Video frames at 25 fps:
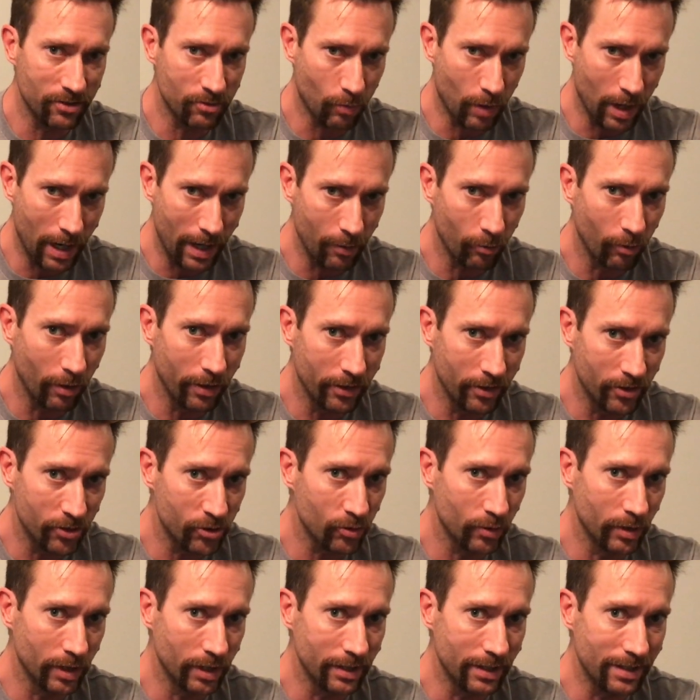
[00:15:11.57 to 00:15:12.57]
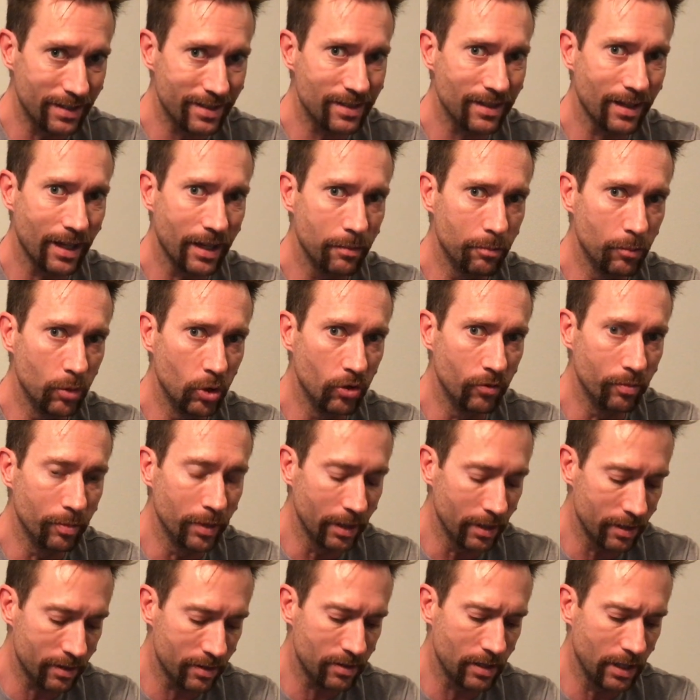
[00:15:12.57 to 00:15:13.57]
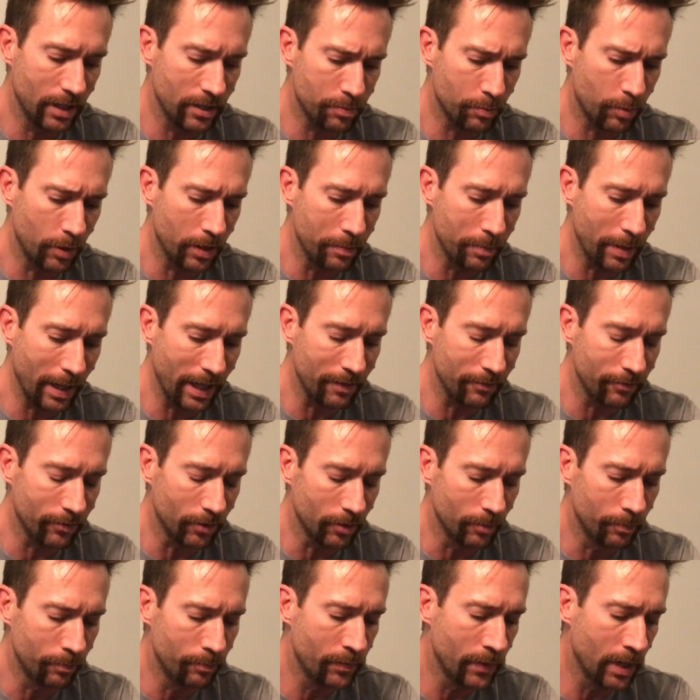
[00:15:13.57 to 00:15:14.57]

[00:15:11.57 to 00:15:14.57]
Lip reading: why when there's really slight movement, it's pretty painful.